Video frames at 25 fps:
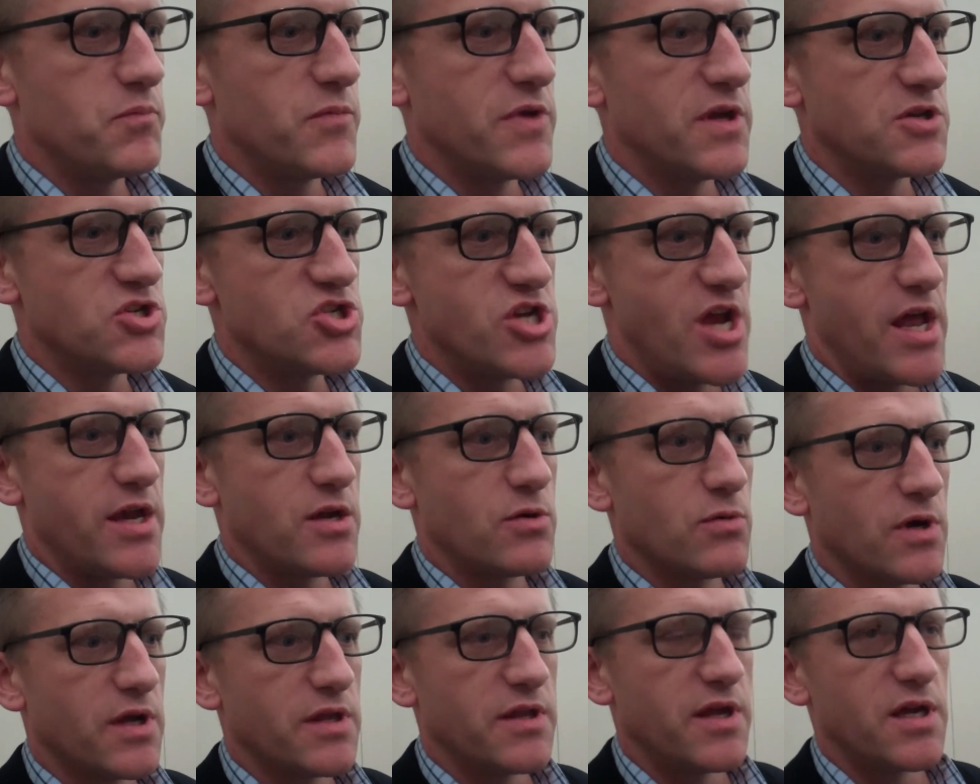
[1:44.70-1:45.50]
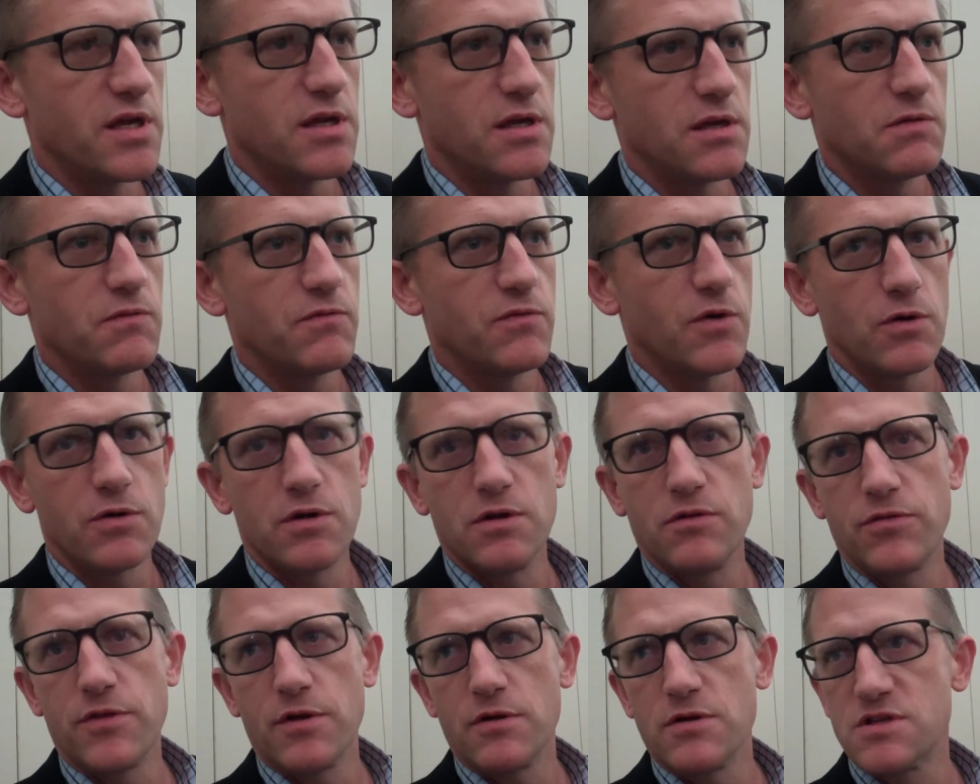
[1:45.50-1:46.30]
In January, they
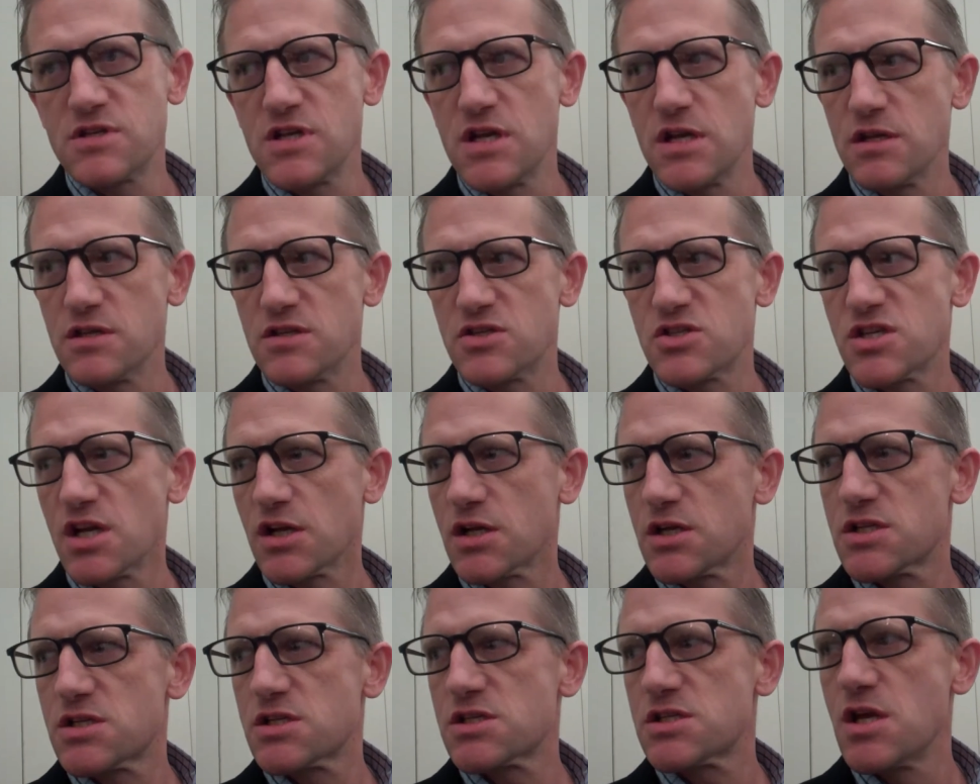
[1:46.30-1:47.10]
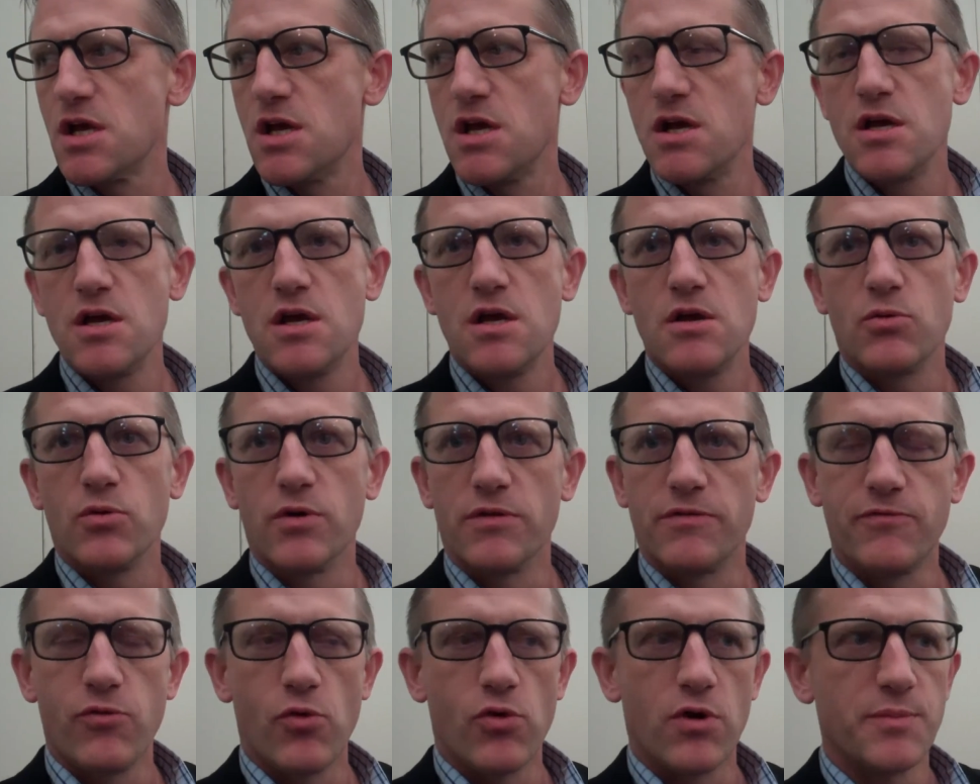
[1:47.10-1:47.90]
voted 13-6
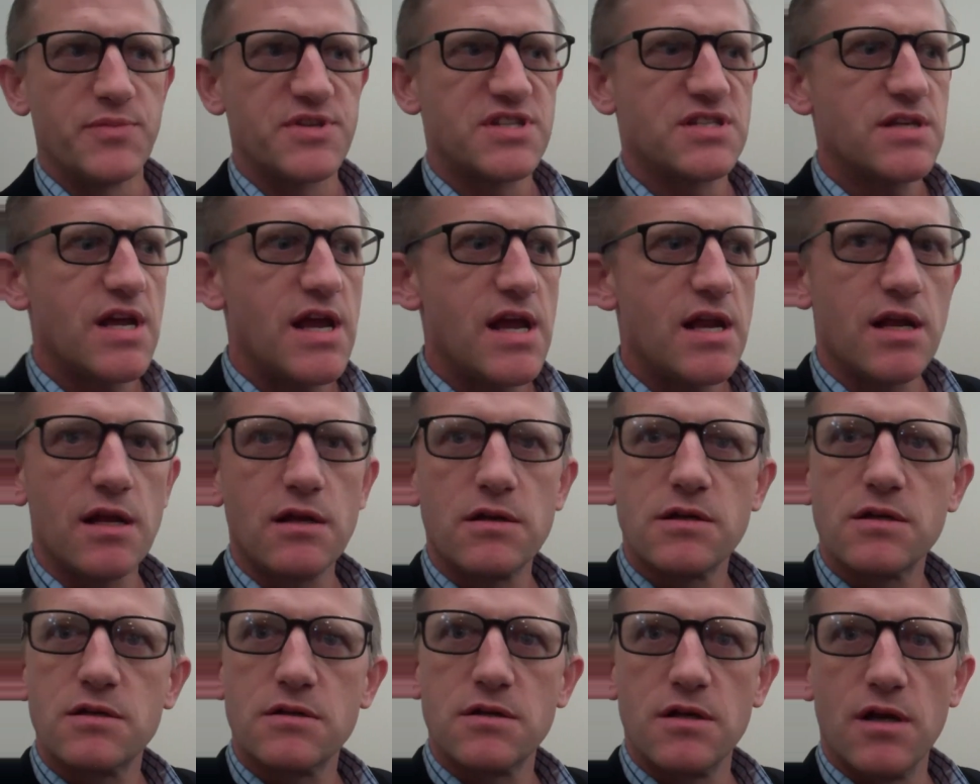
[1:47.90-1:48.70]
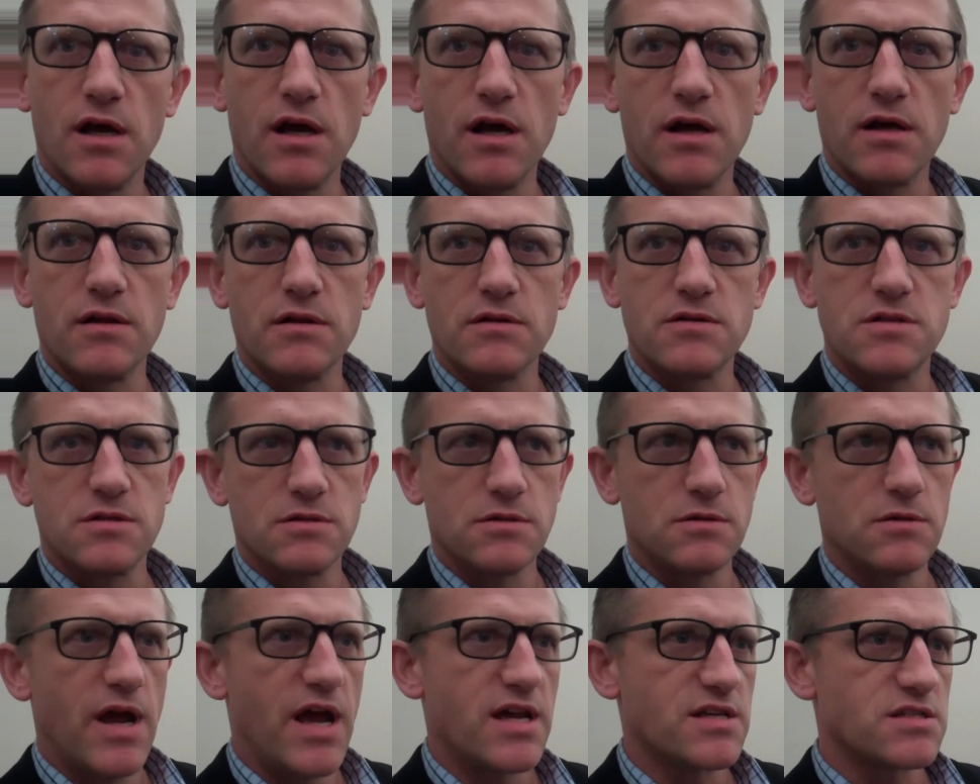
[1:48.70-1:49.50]
with four abstaining
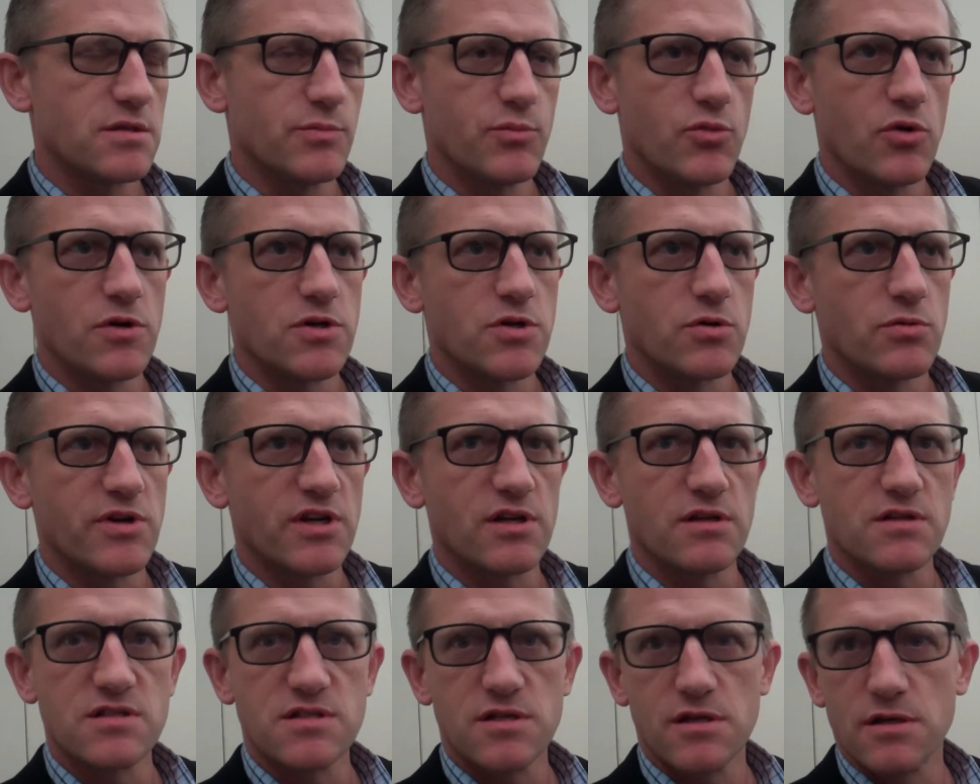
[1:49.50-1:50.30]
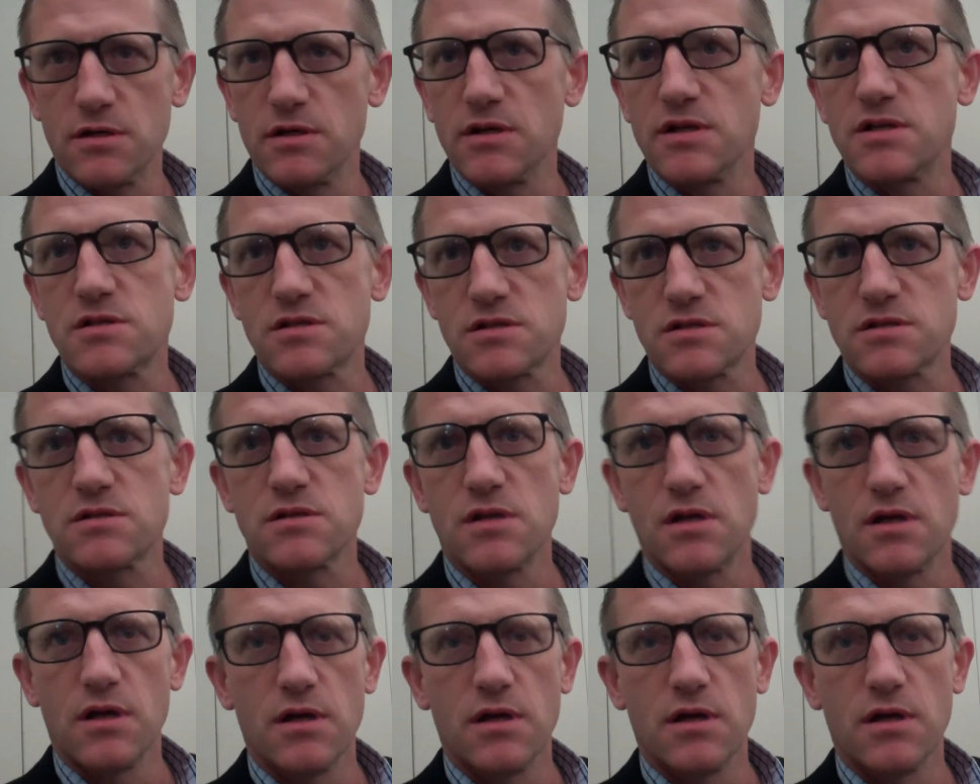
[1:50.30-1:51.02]
to ask the board to reconsider its...